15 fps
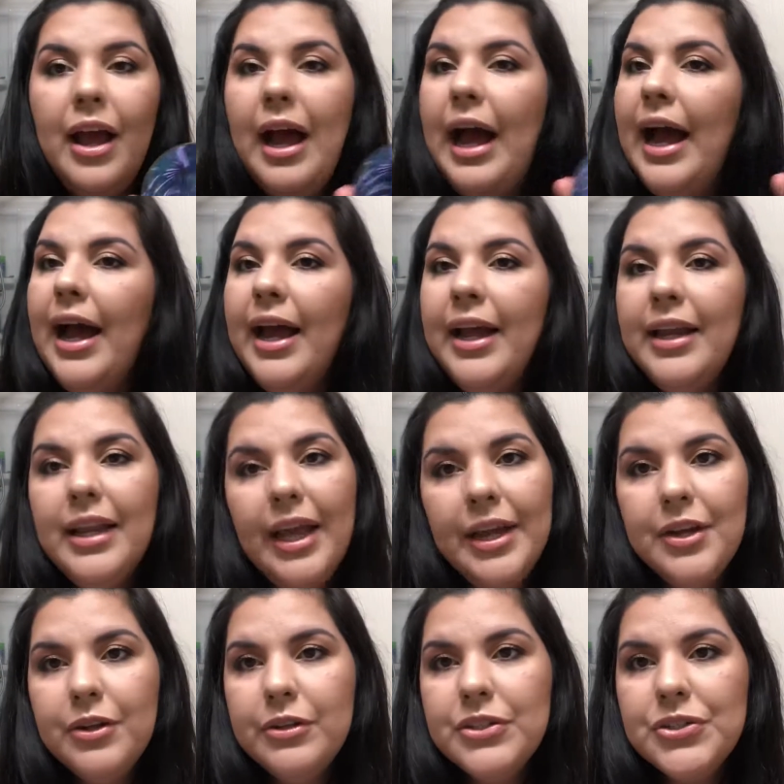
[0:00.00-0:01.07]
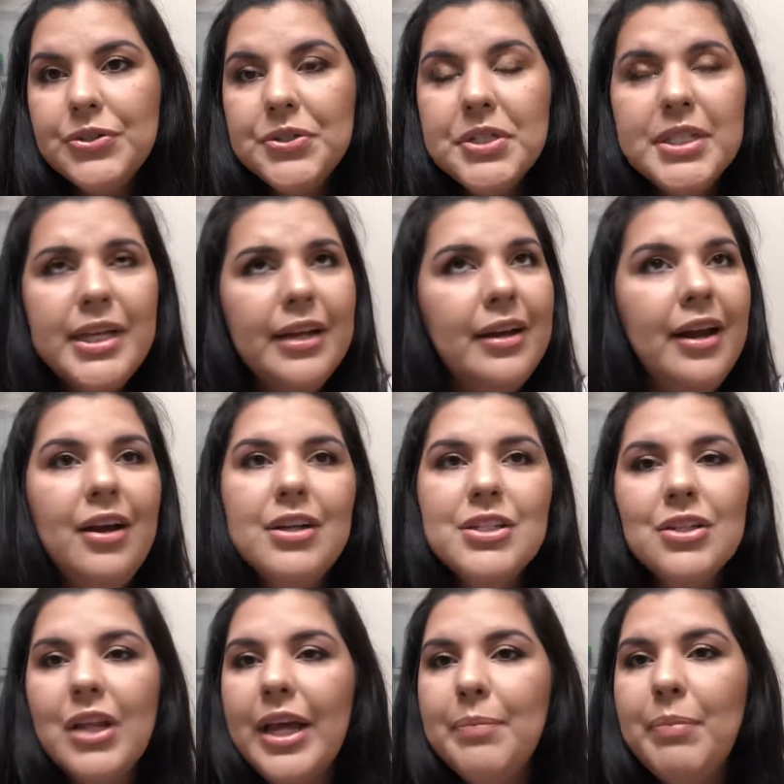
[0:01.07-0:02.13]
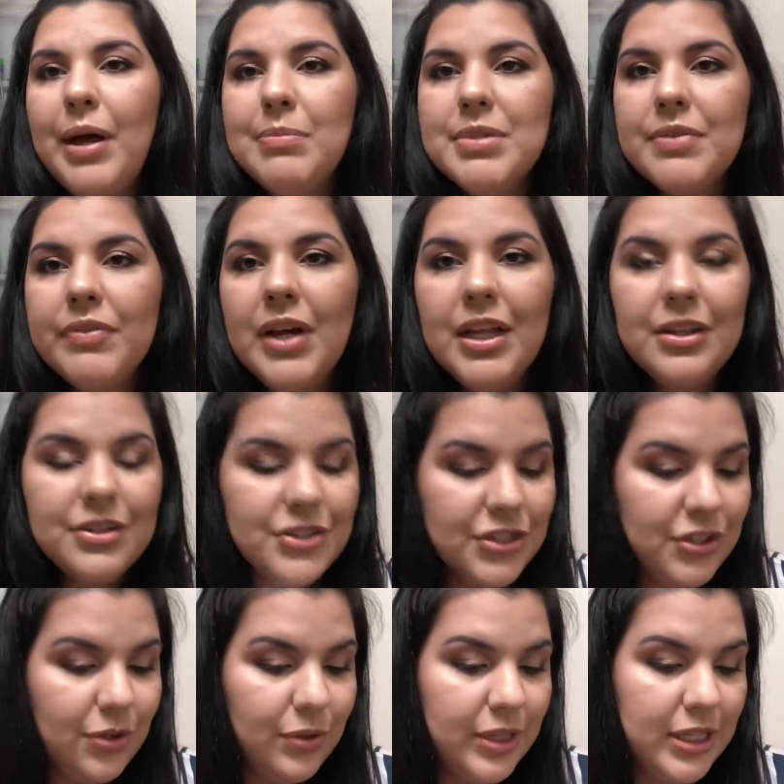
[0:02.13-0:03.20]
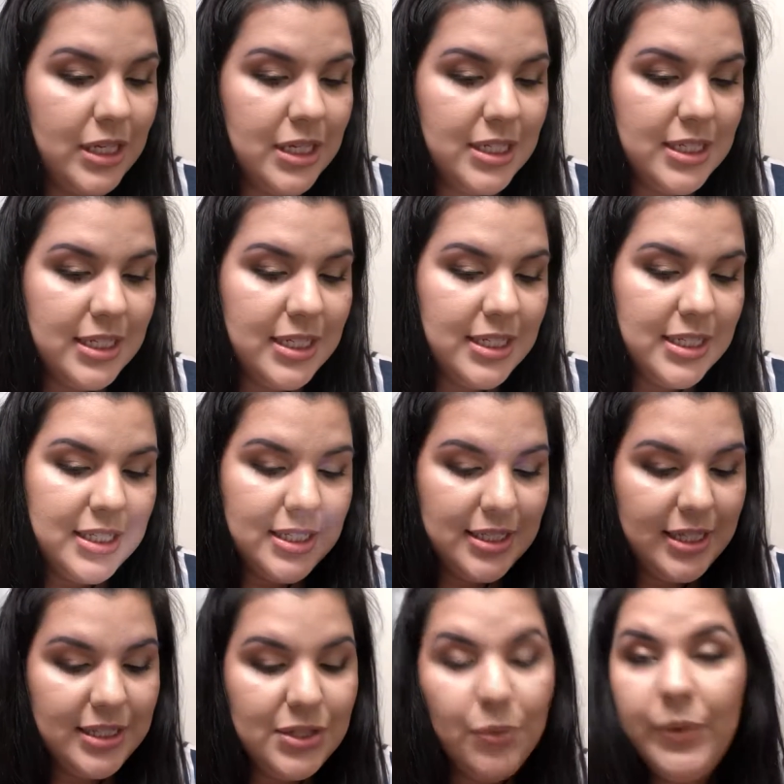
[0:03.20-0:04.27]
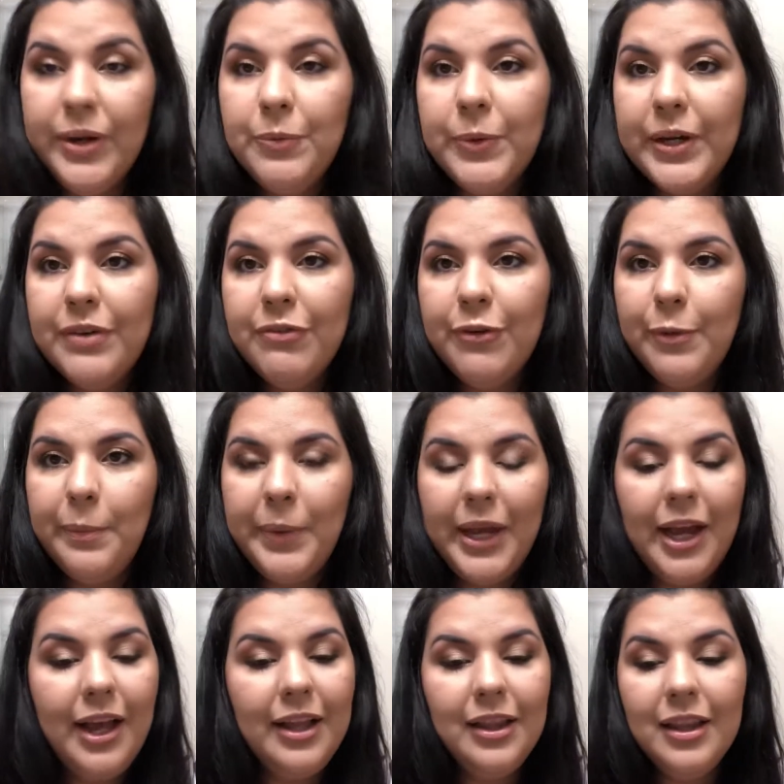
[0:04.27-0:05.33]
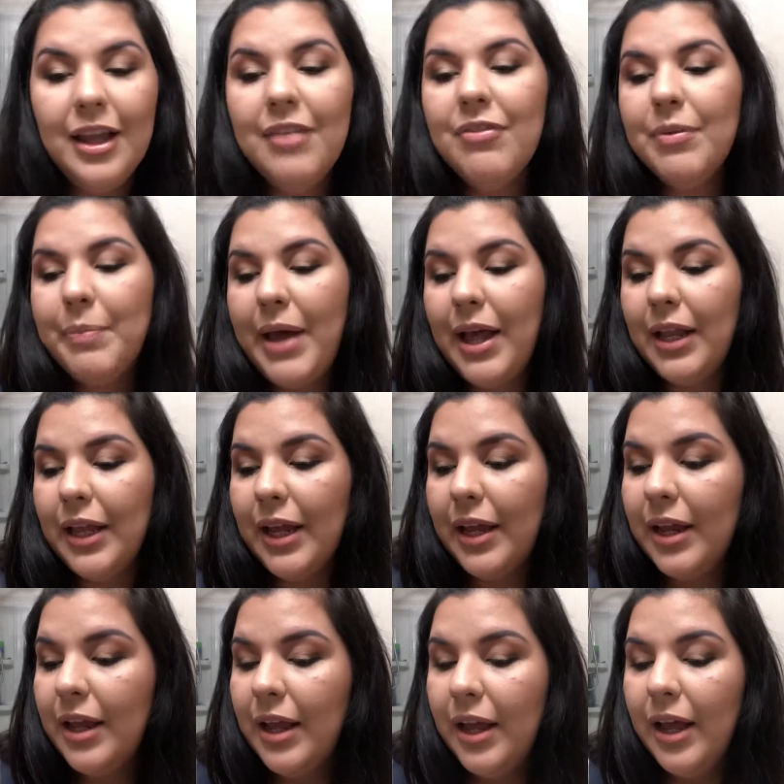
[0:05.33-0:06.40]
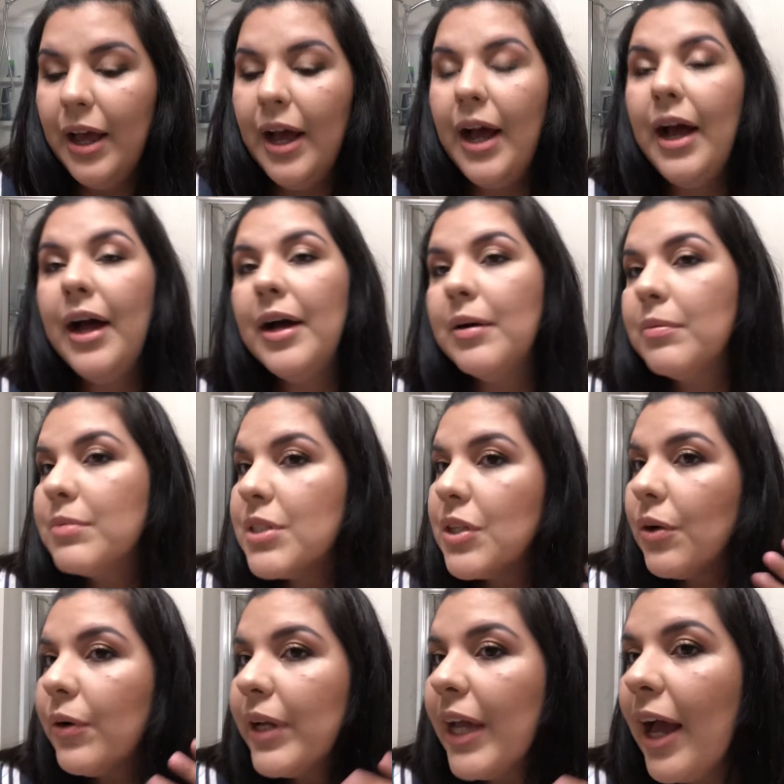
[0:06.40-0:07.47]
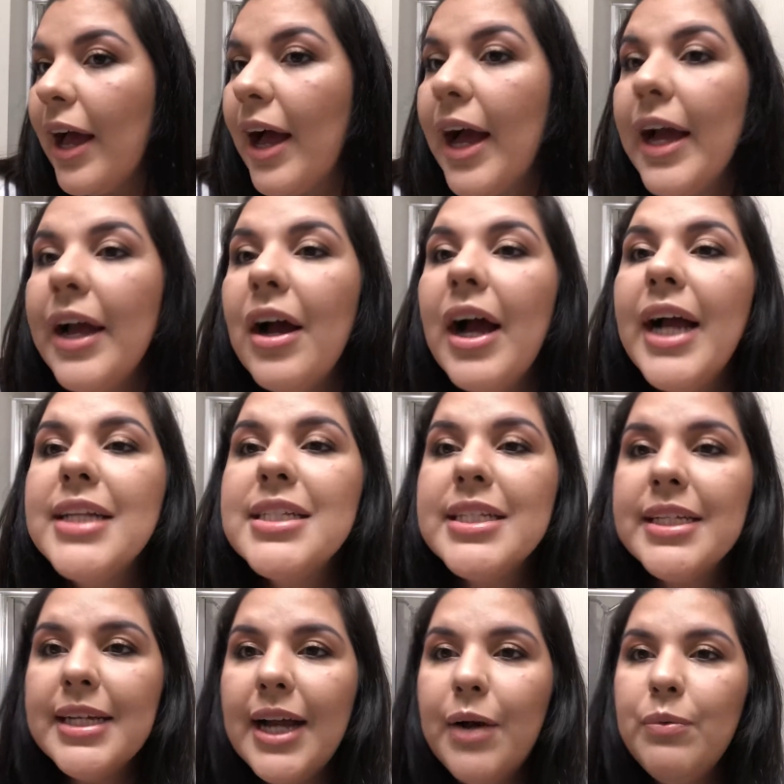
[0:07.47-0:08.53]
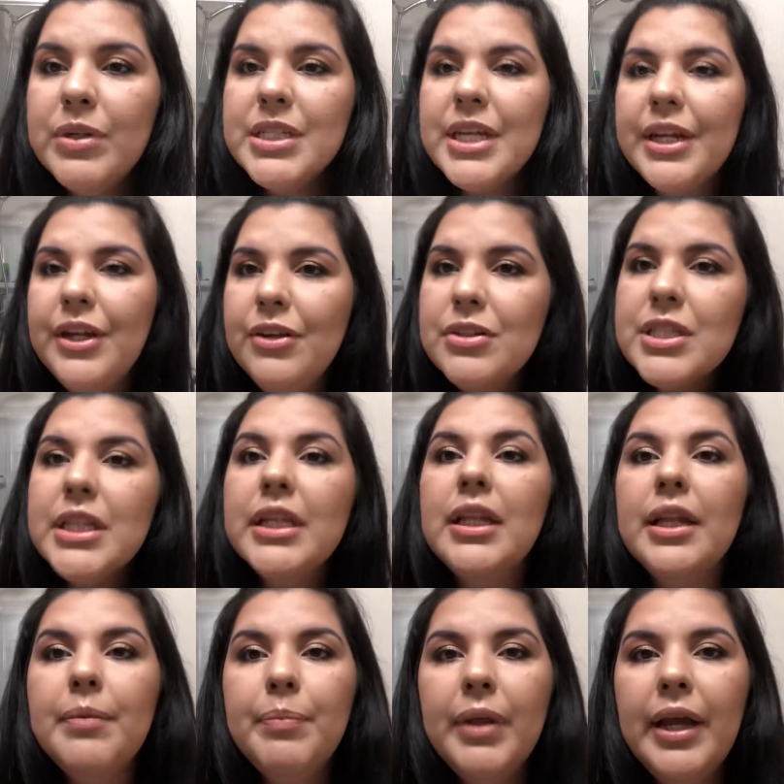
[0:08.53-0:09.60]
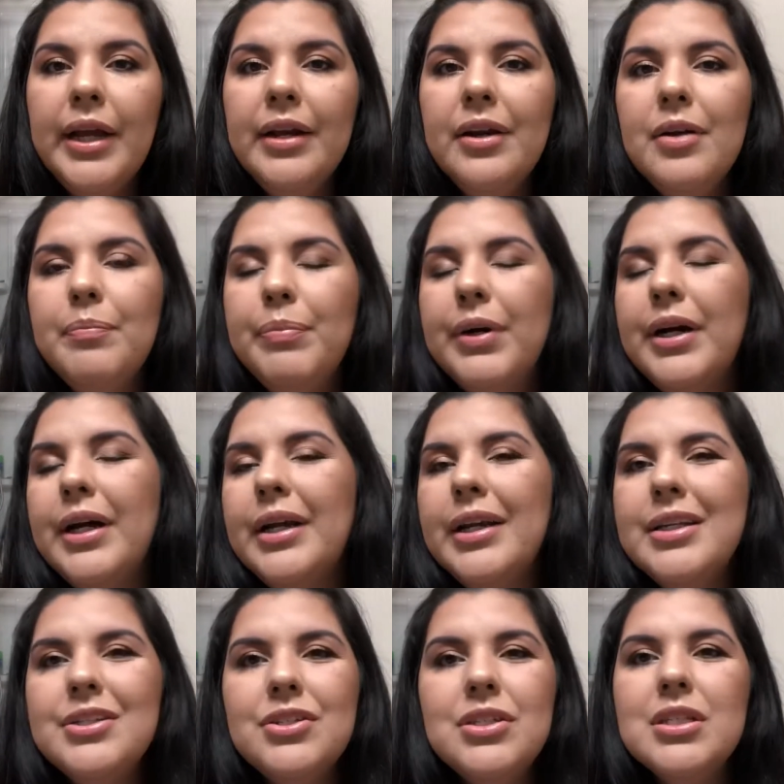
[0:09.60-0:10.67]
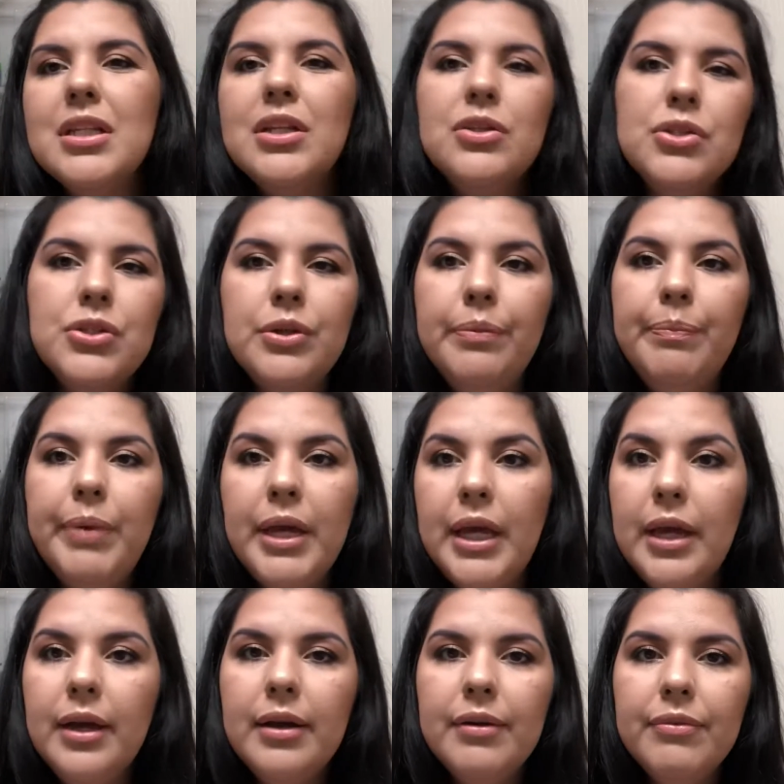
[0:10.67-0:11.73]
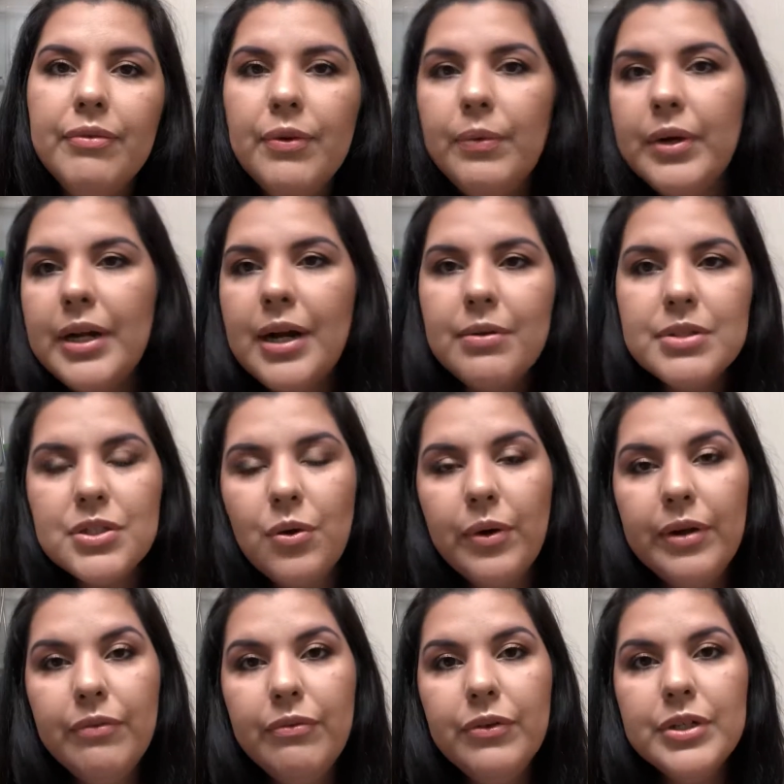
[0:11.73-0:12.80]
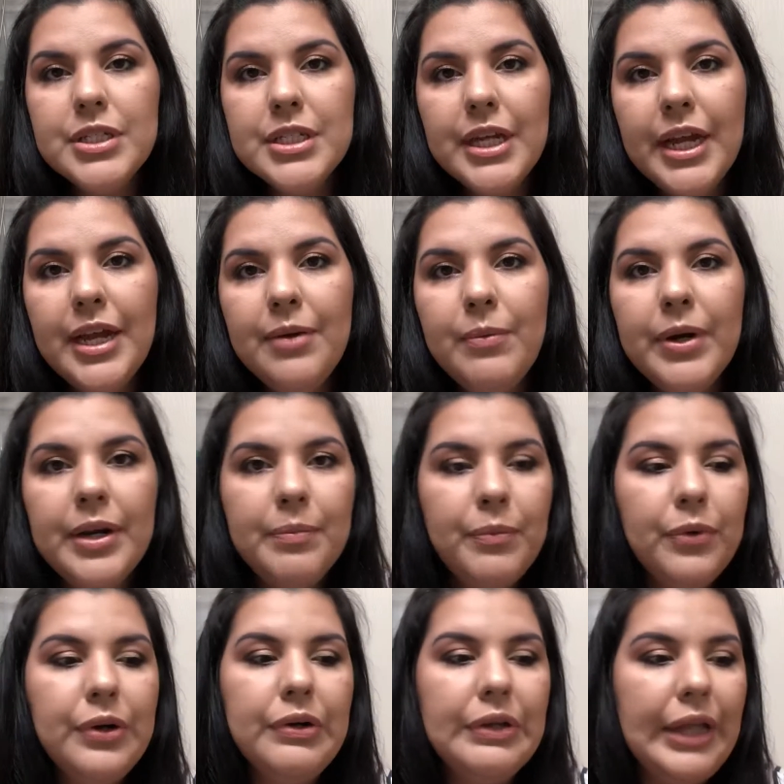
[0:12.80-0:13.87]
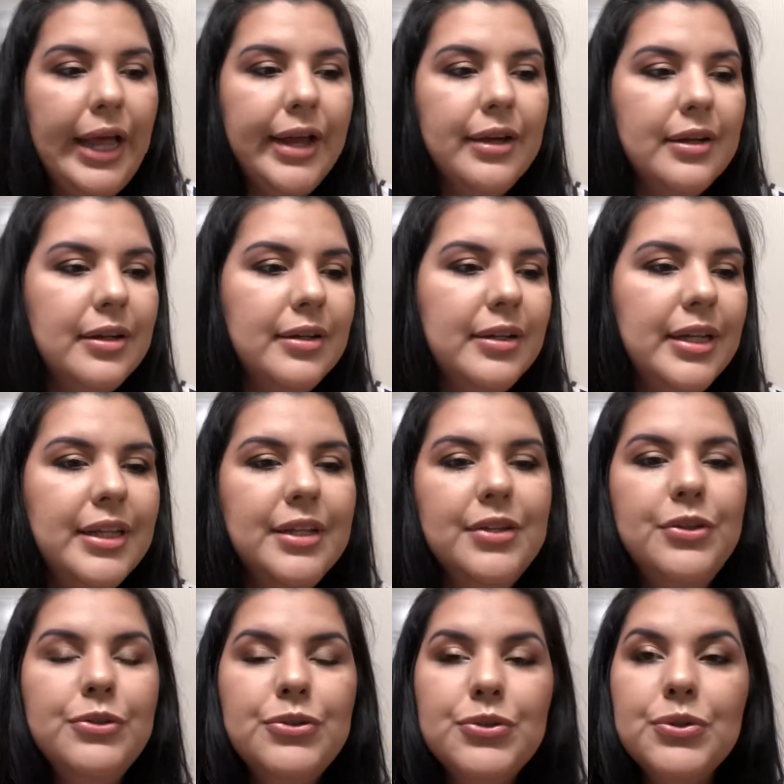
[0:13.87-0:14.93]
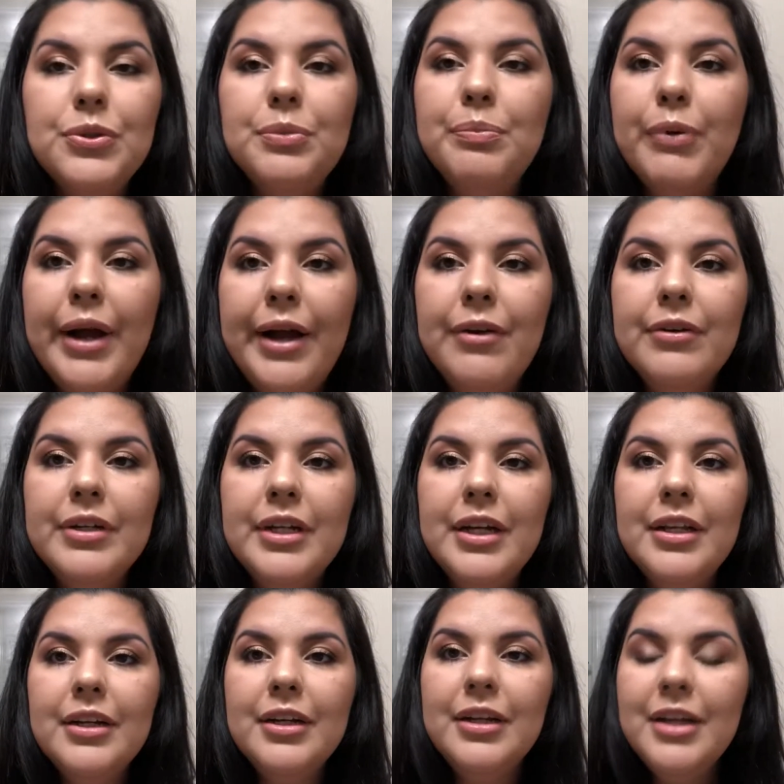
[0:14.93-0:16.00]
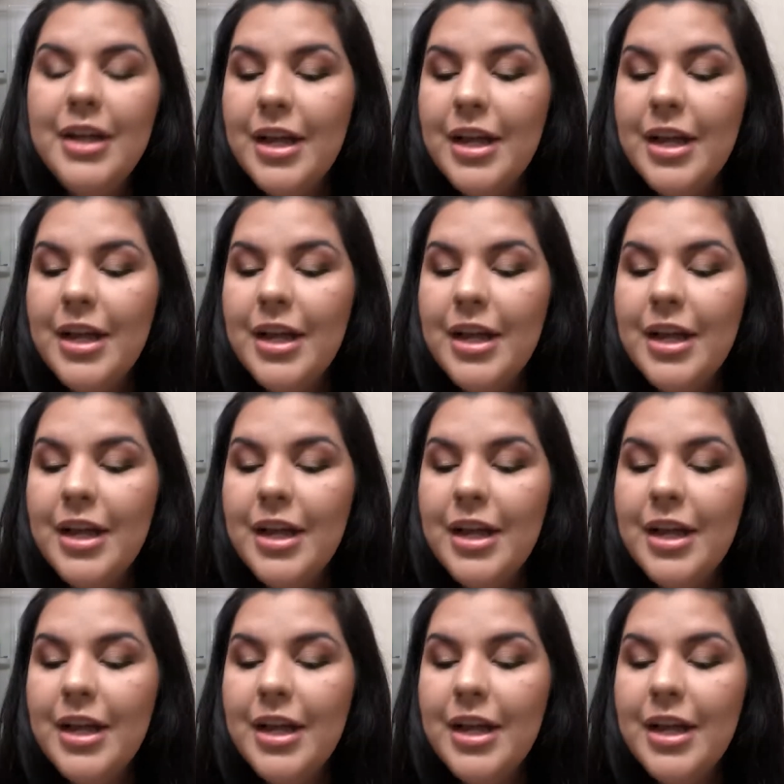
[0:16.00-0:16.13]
I like neutrals and I also like pops of color, so it's a win-win for me. I love the palette. So yeah, I was gonna use the lip liner, but it's just a little too pink for what I was going for today. I wanted more like in the neutral brown color.